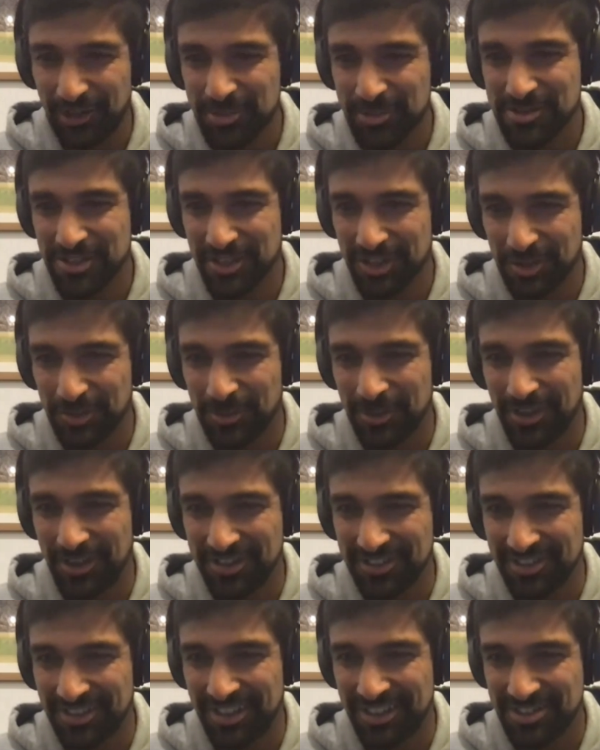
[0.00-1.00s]
looks like you're in
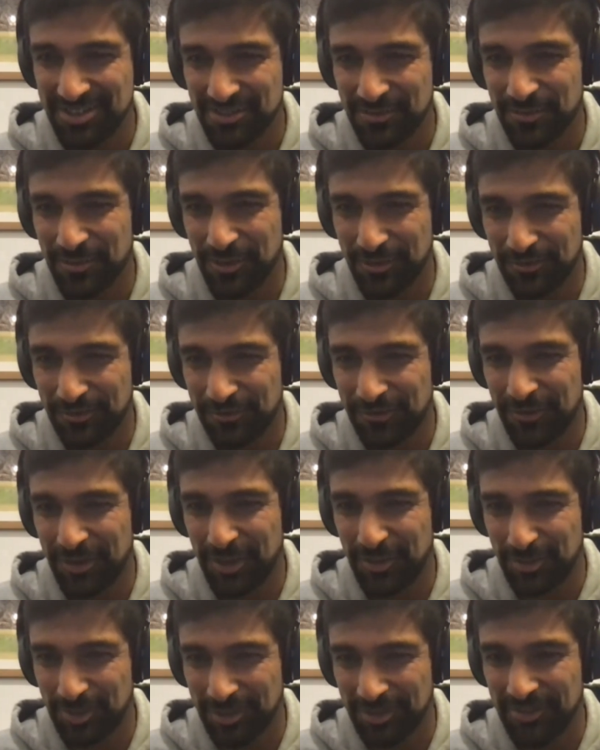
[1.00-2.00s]
isolation for a
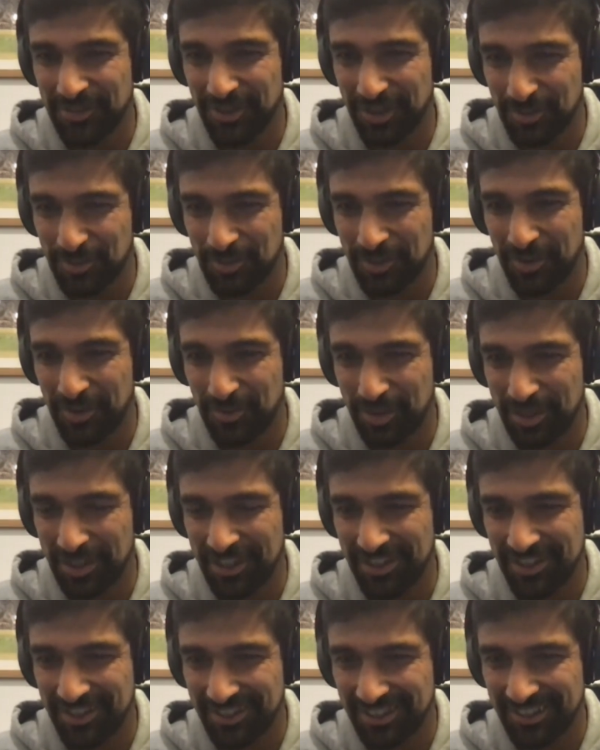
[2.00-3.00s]
fair bit of time with that
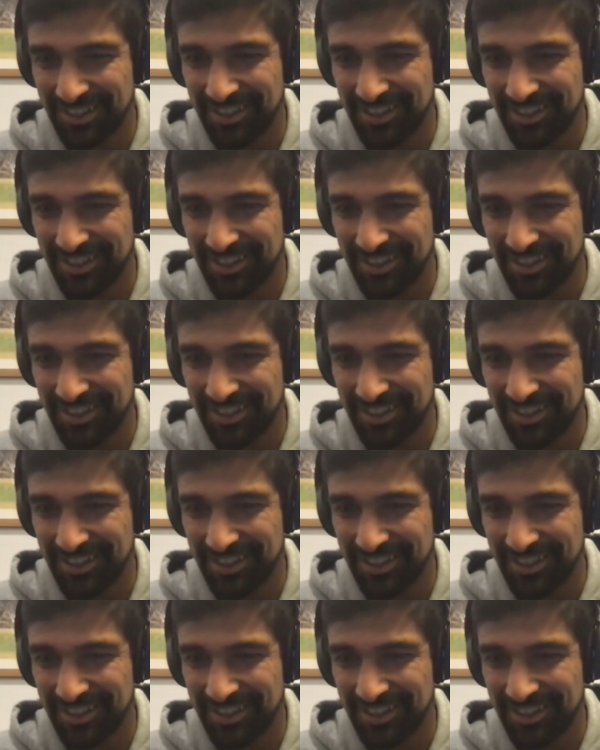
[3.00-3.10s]
beard.